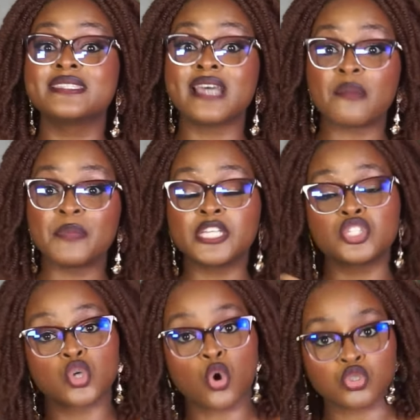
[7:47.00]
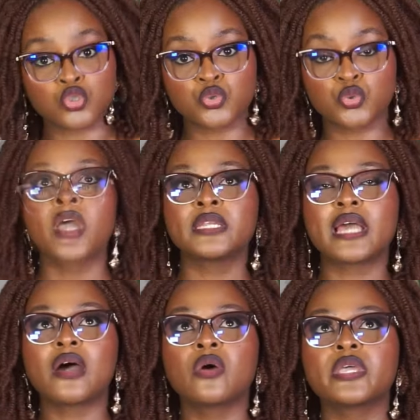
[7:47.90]
damage control.
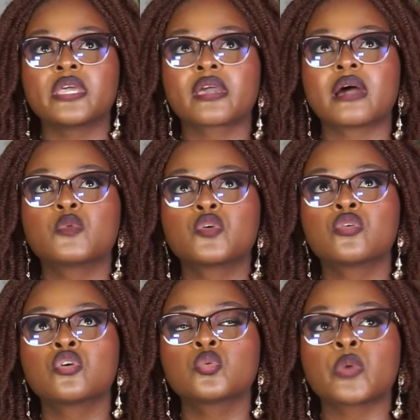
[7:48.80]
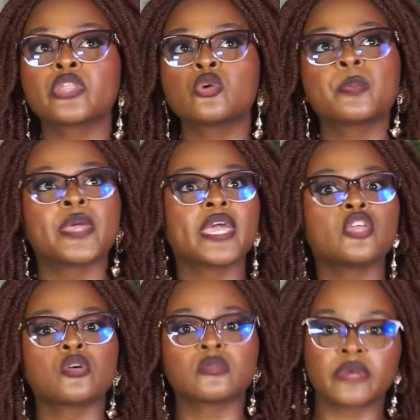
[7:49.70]
Now, in Cameroon, when you pay
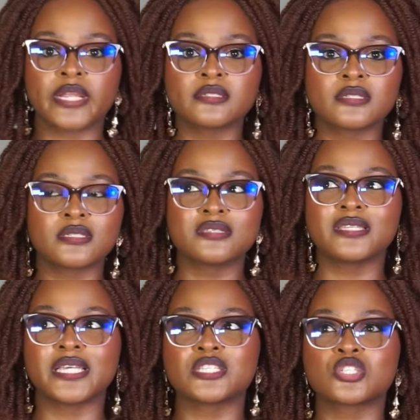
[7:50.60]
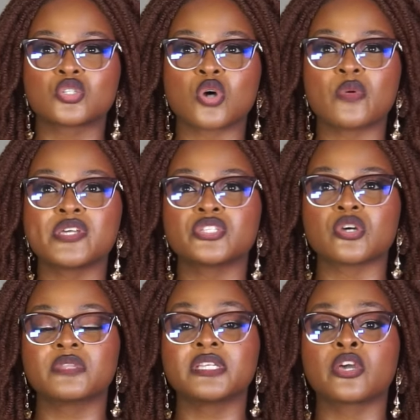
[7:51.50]
your rent, there's always
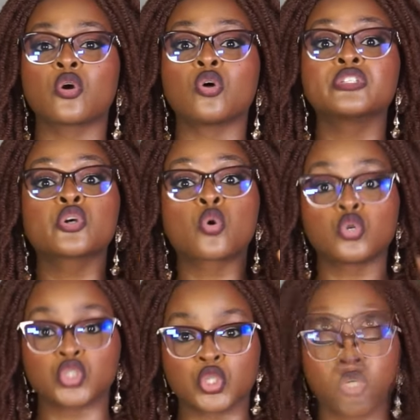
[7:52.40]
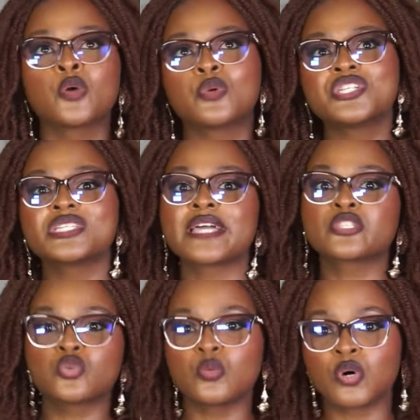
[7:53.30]
something they call the caution, which is like
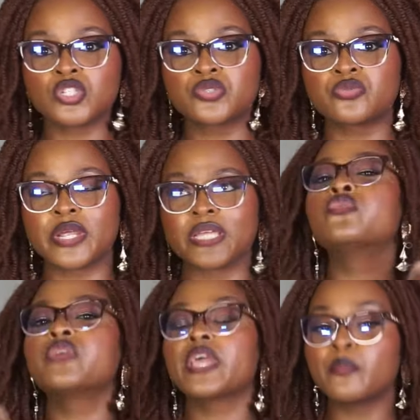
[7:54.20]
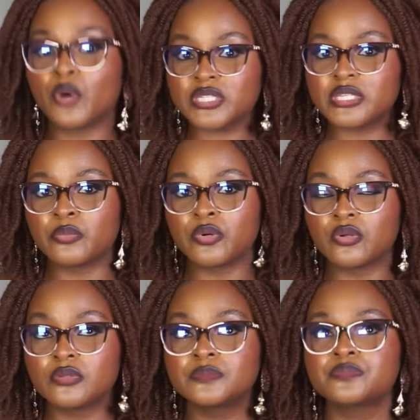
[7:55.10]
2 months rent,
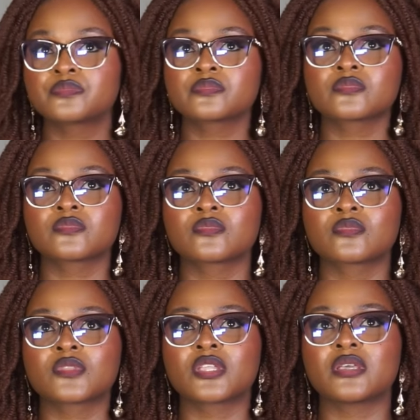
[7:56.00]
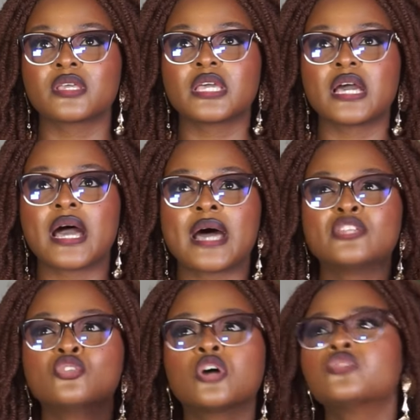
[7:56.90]
reimbursable
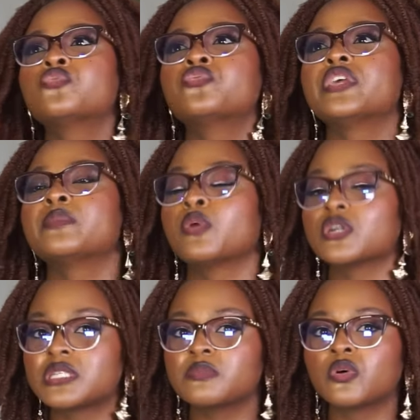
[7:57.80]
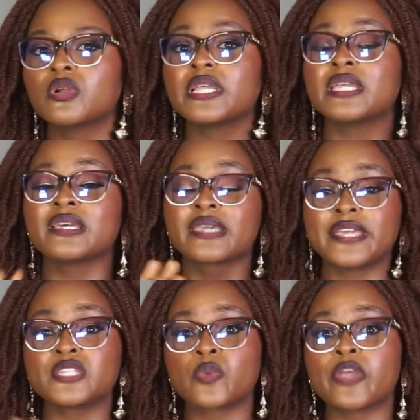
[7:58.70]
and non-reimbursable in the
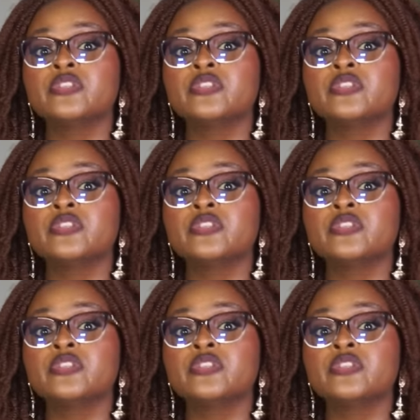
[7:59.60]
case where you